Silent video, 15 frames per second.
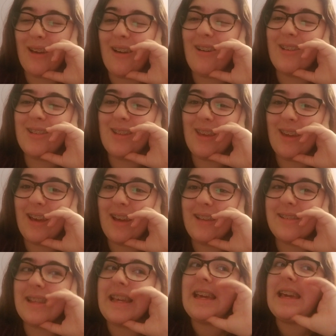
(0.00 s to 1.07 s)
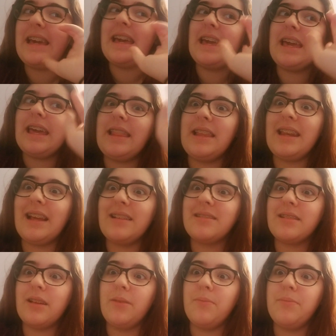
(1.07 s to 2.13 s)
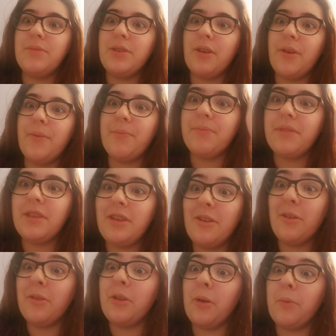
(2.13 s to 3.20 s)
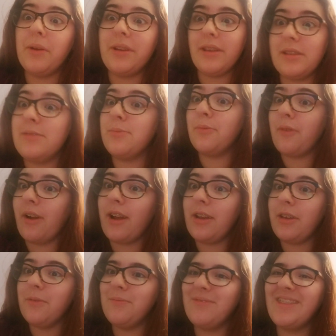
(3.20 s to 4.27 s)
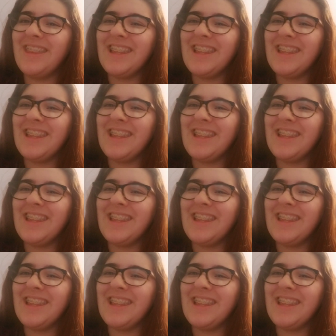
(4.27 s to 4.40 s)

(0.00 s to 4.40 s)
But yeah, I'll see you guys in the next clip. So you all know what it is before I do.